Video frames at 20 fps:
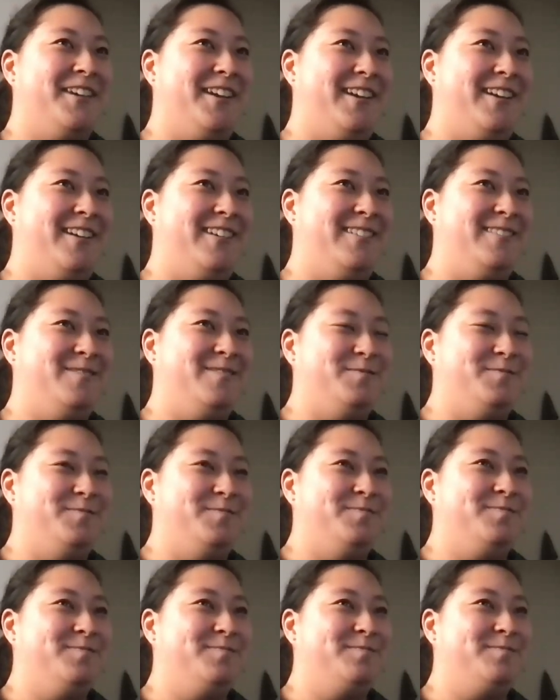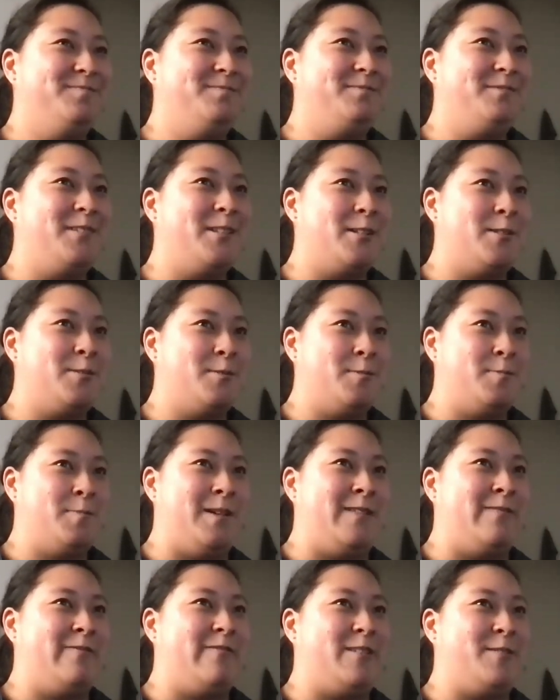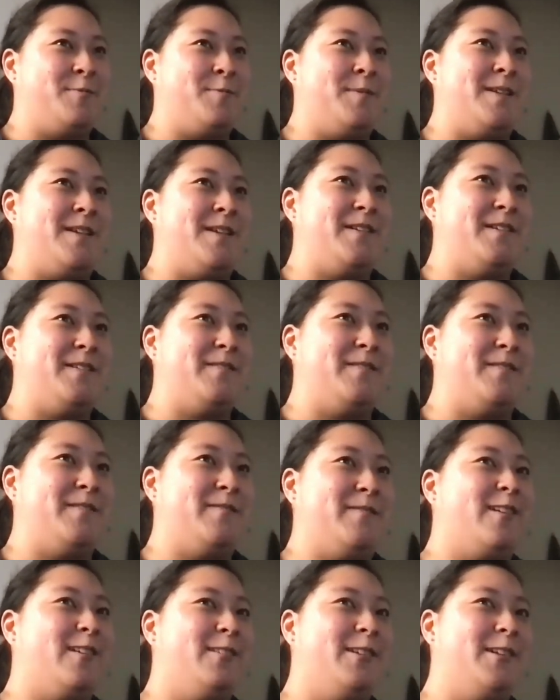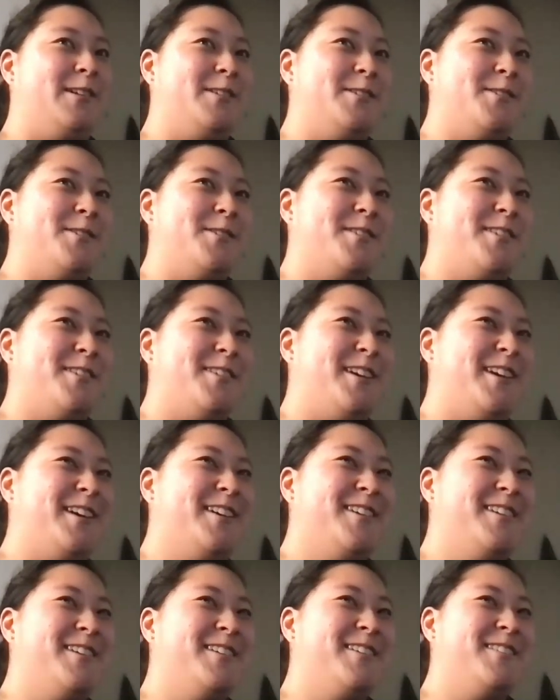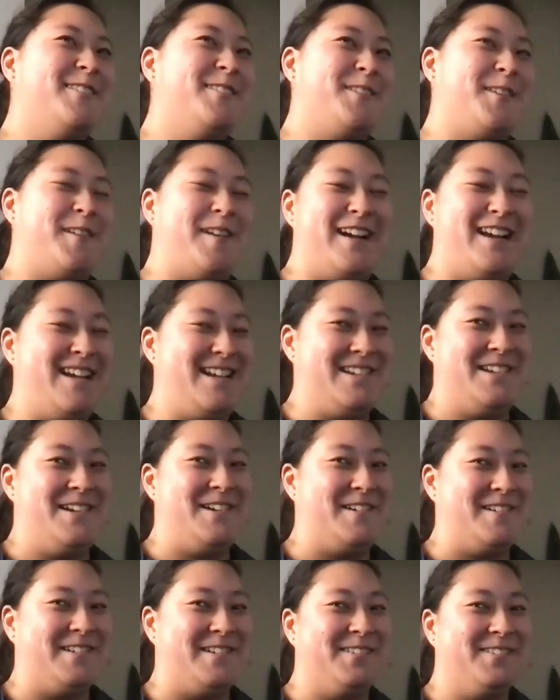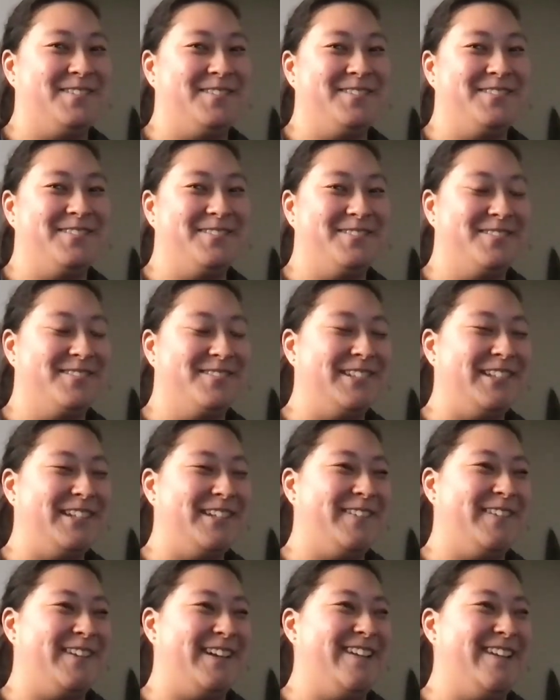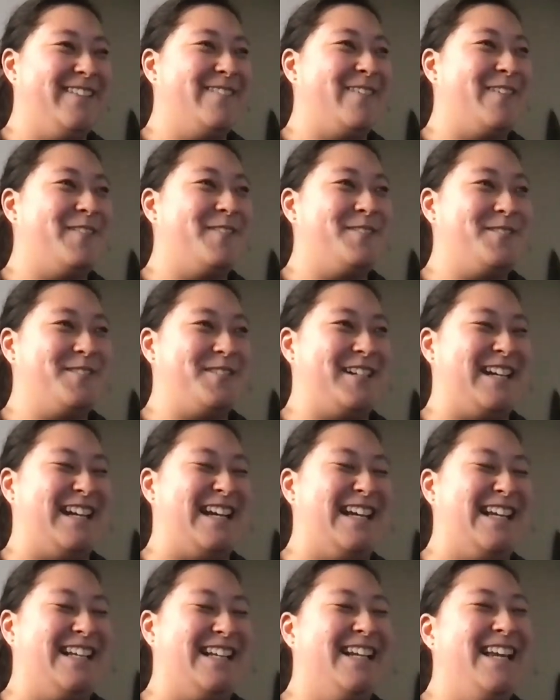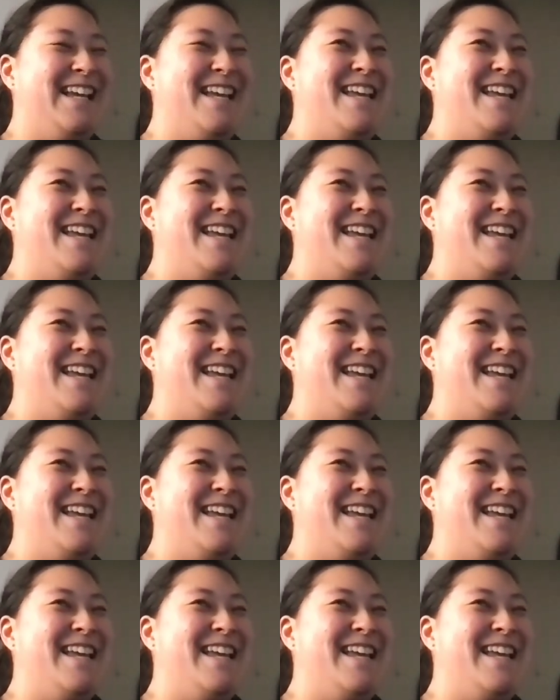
um this was my freshman year of college, so I didn't know what was ahead.